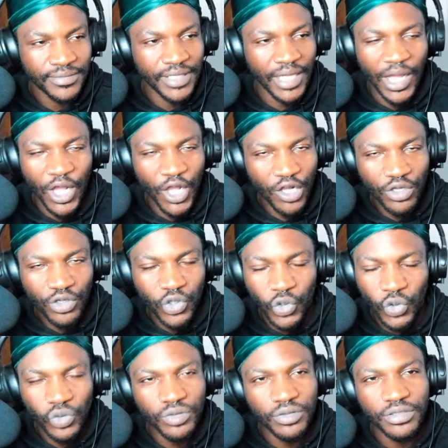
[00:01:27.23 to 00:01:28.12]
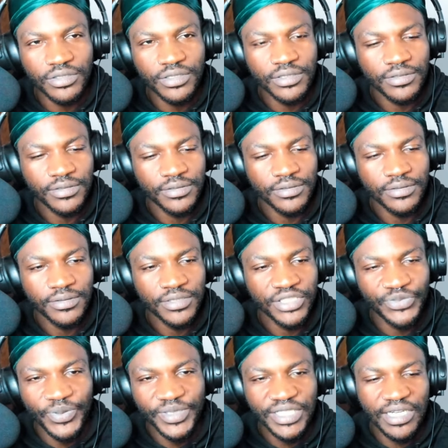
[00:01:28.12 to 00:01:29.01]
They're all cooked.
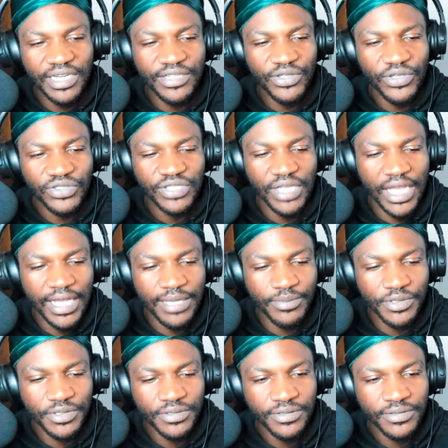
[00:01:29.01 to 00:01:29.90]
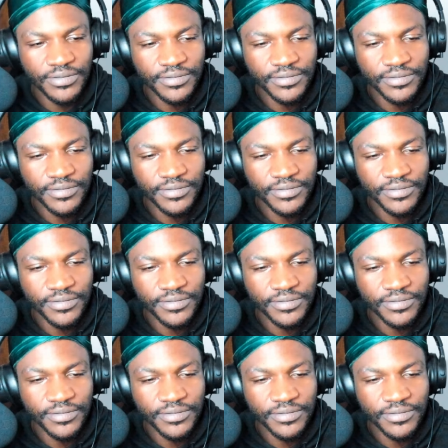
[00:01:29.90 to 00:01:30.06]
Especially in those armor.